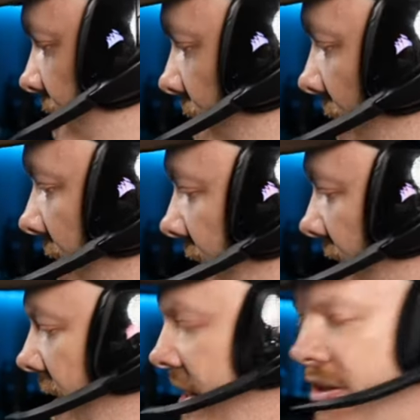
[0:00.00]
So
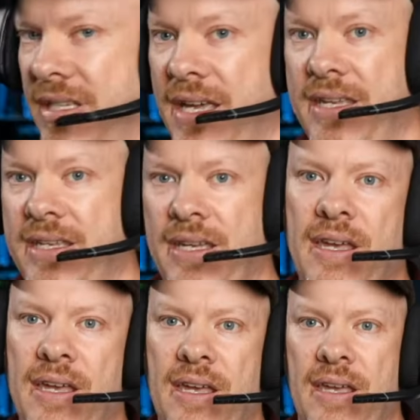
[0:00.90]
basically, you could take
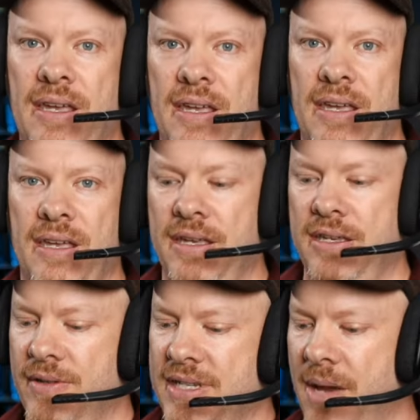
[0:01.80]
uh,
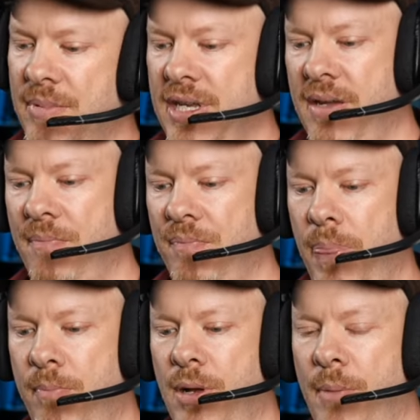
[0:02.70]
your adapter,
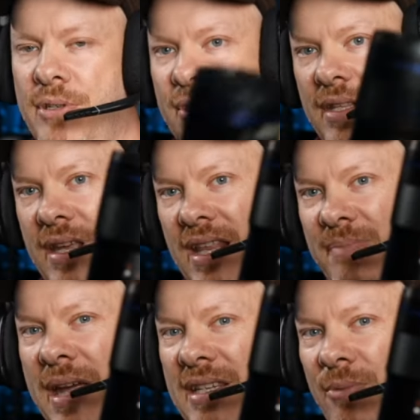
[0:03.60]
pop it onto there. That's
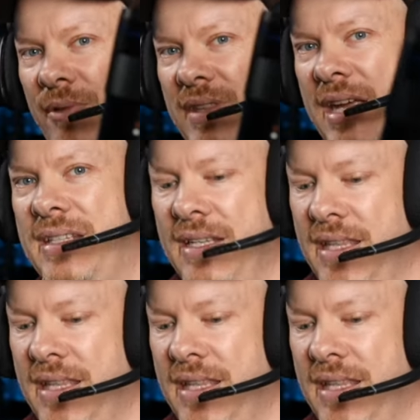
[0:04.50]
basically what they did.